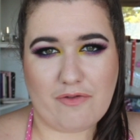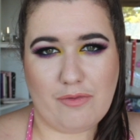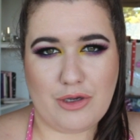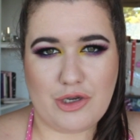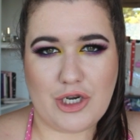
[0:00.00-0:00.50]

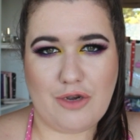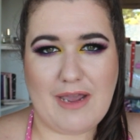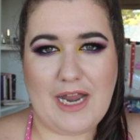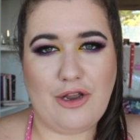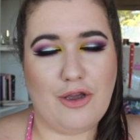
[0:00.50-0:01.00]
from YouTube
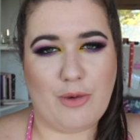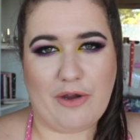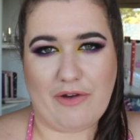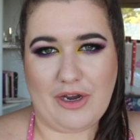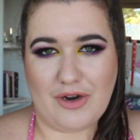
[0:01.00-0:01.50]
and her
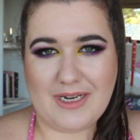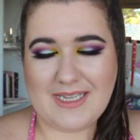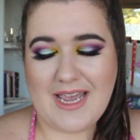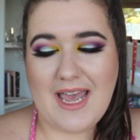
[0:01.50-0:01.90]
boyfriend Chris.